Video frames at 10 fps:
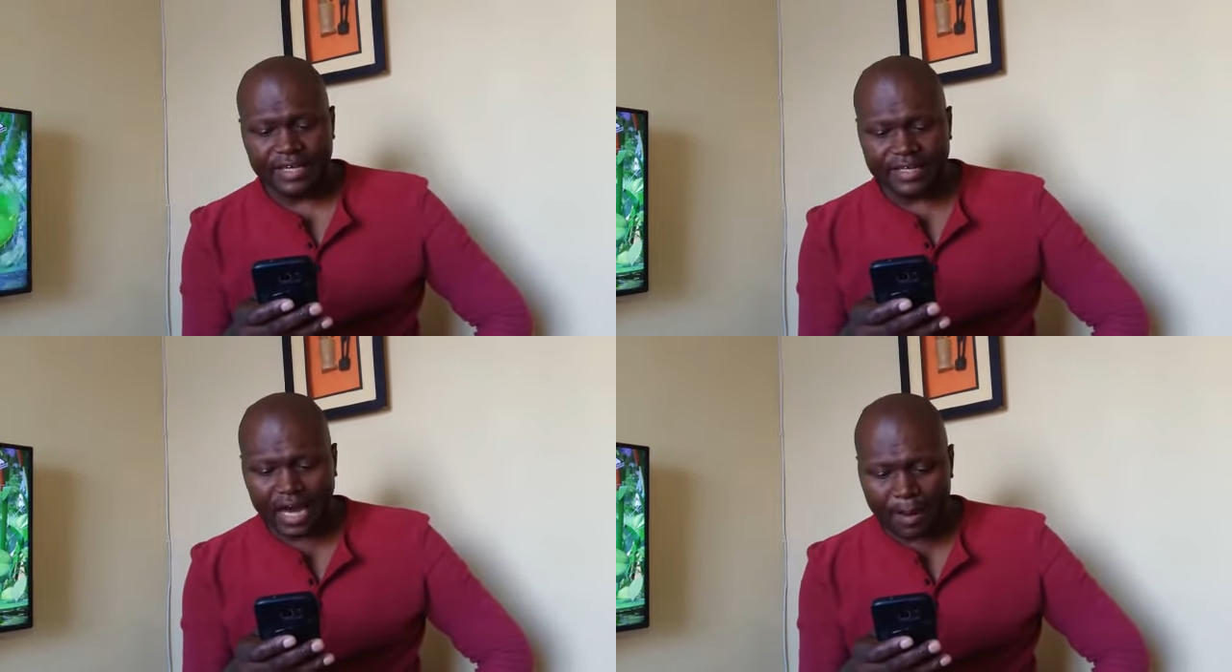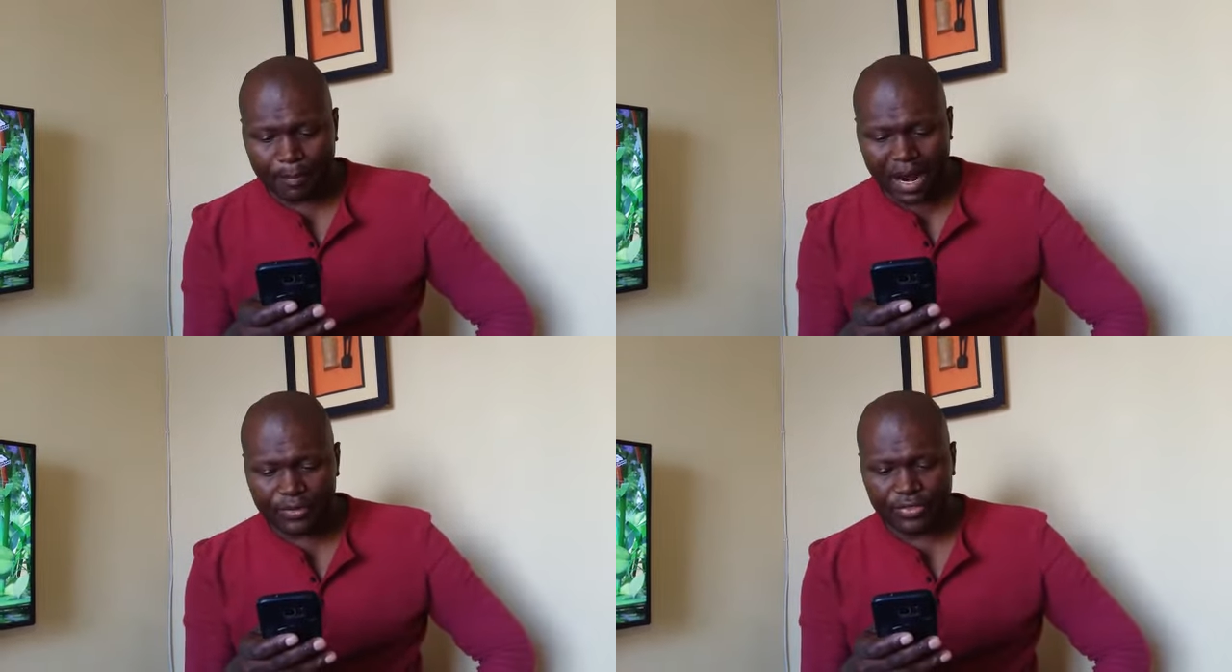in the
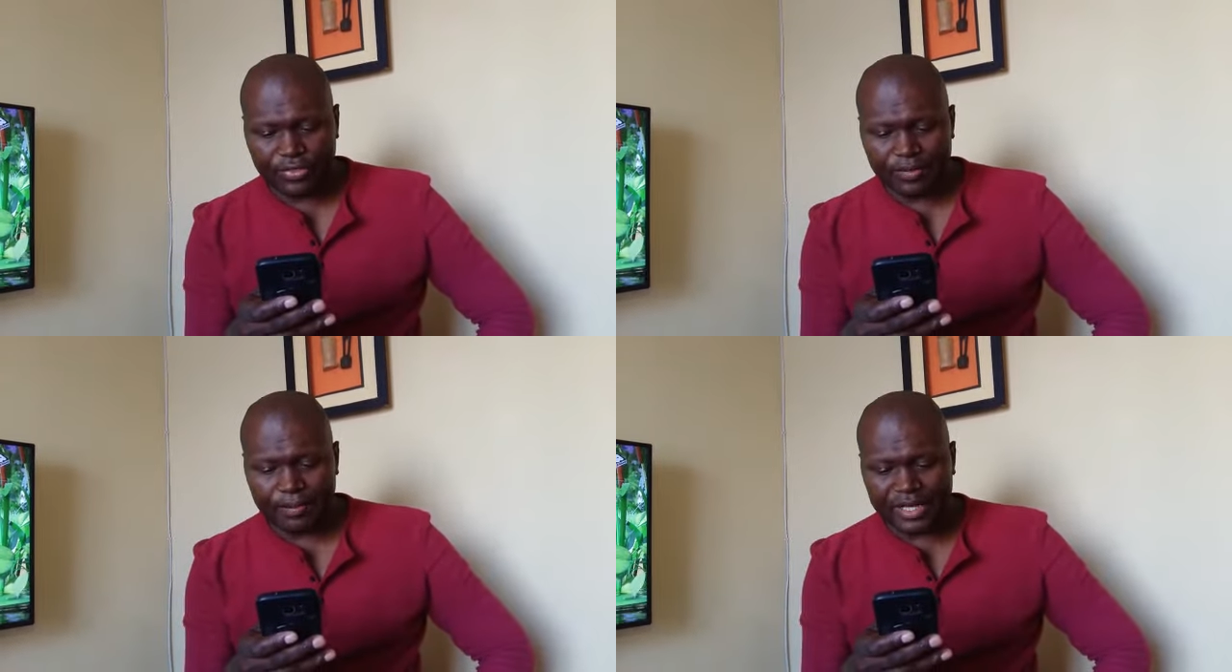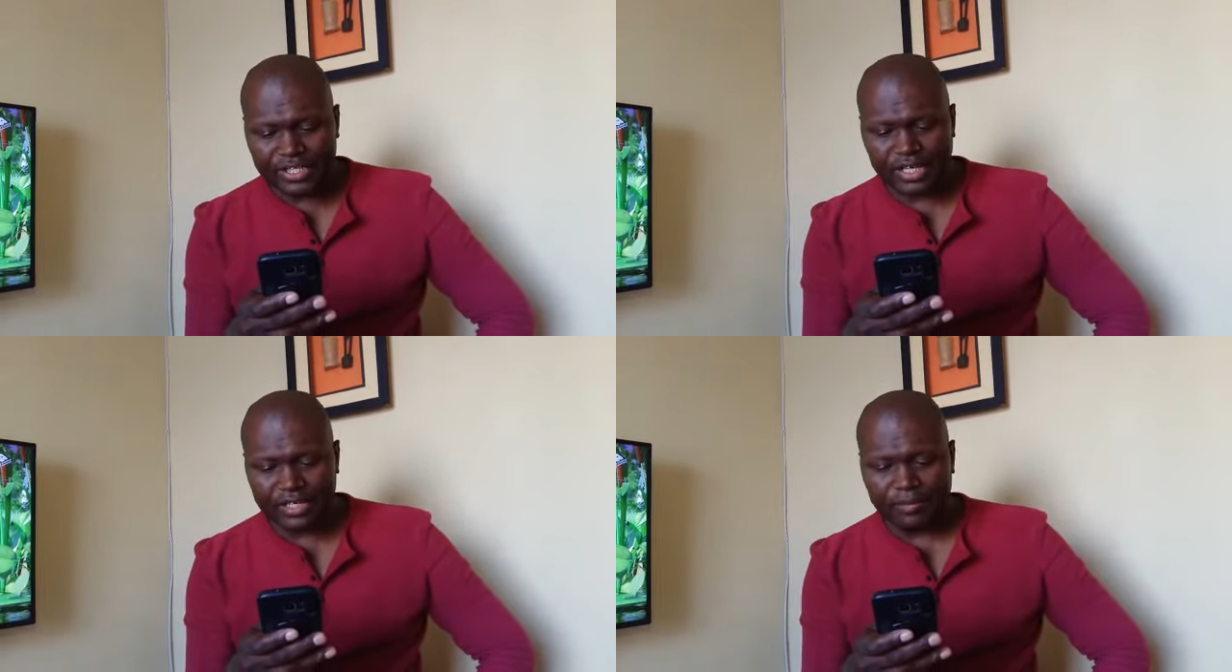above
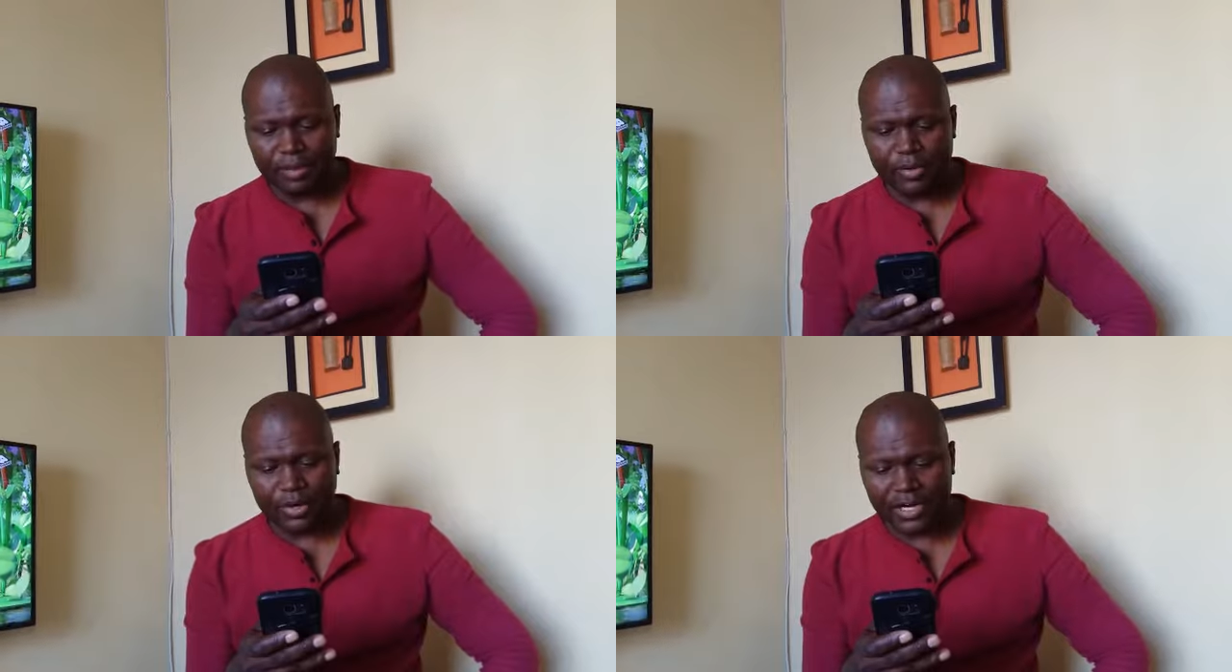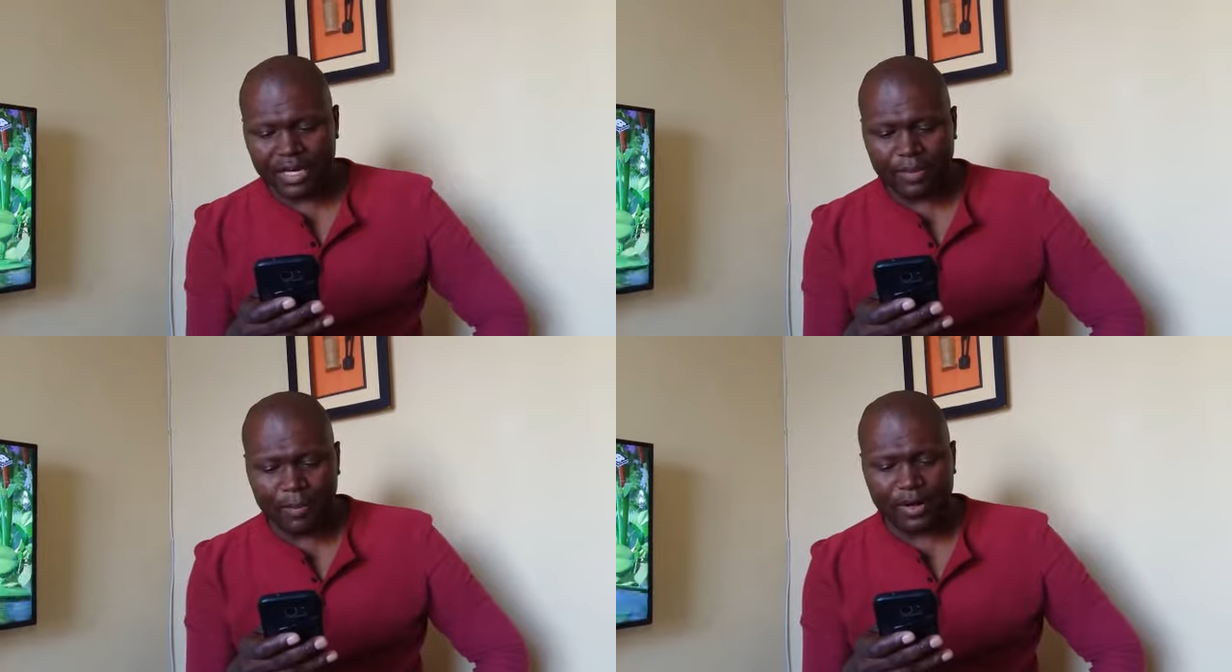mentioned
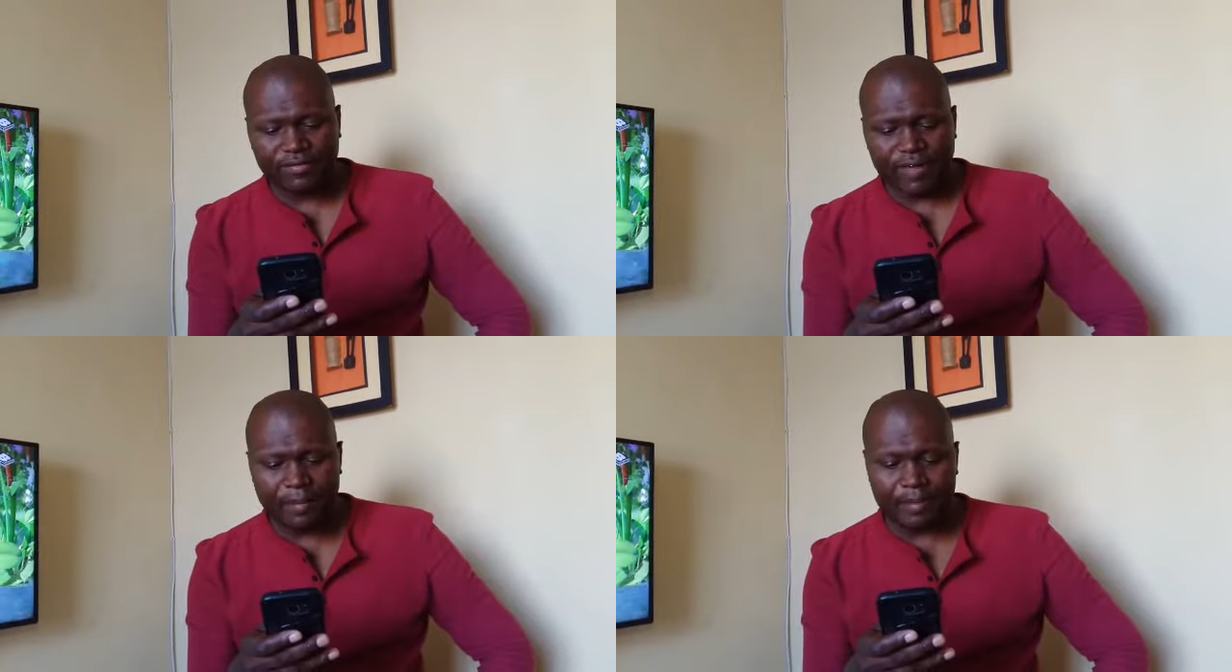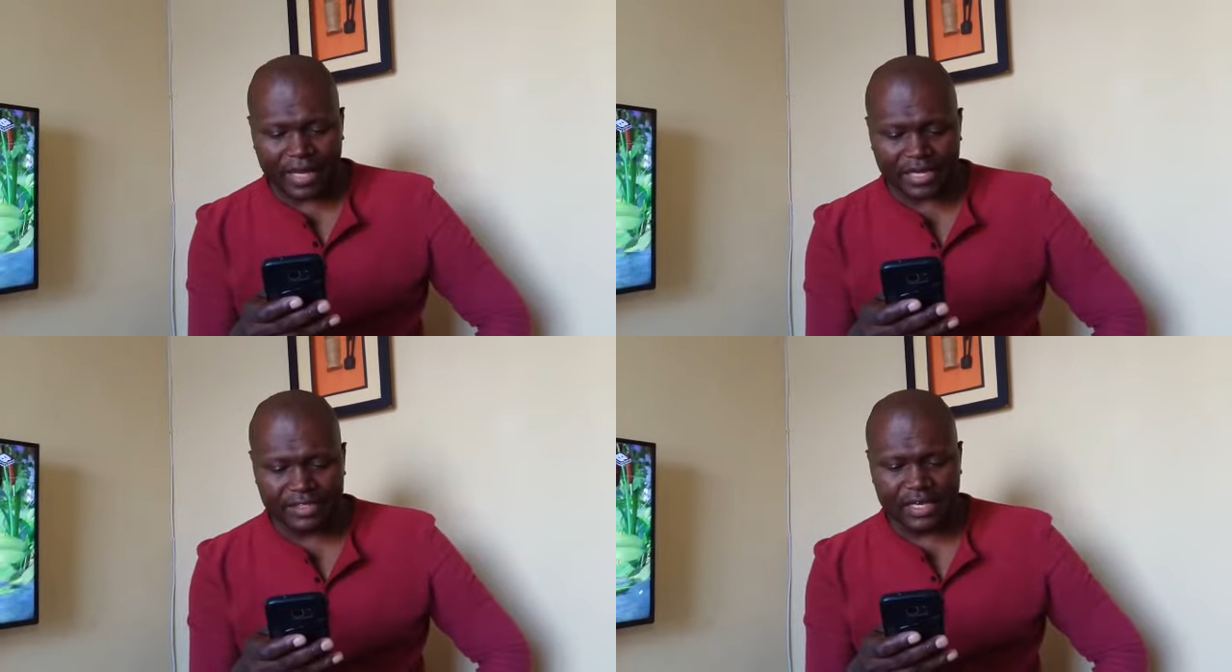memorandum about
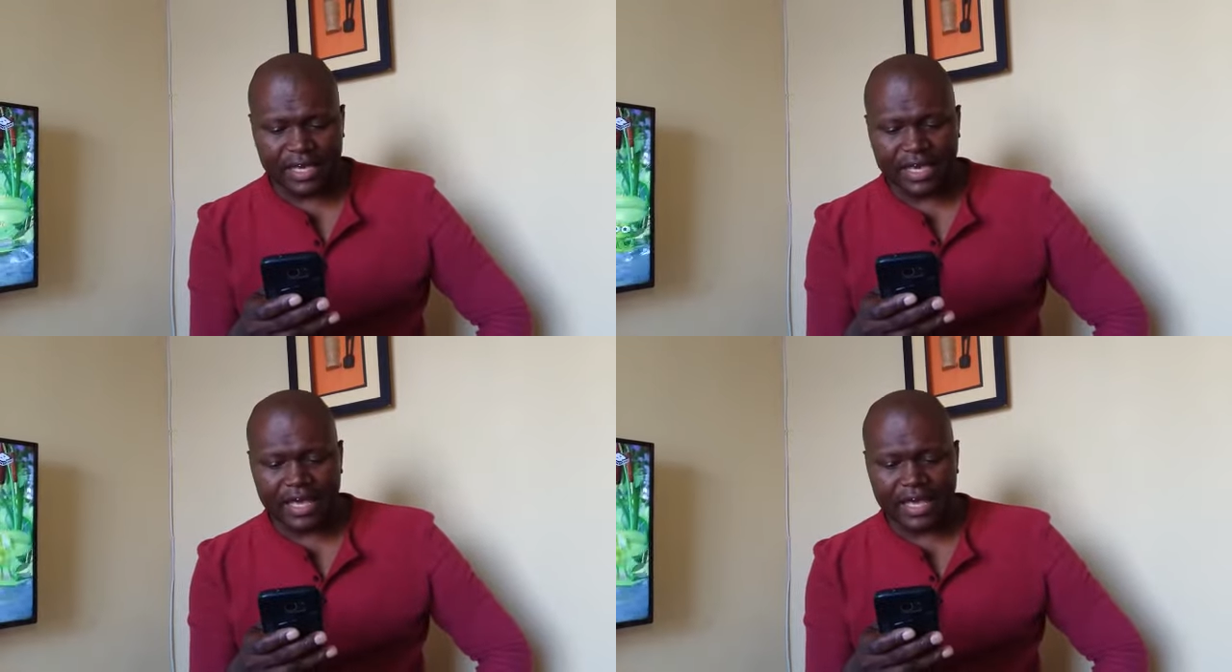farmers